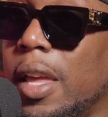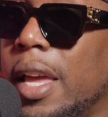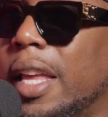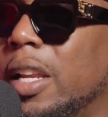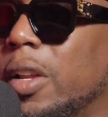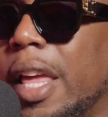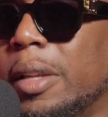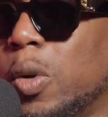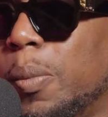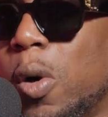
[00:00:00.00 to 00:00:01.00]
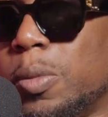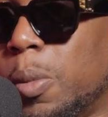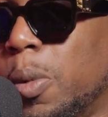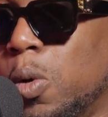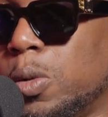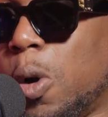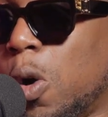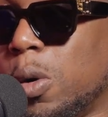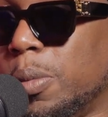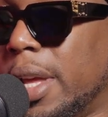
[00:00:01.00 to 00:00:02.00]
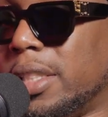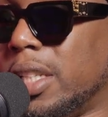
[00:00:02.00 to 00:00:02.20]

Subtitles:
And so postpartum, that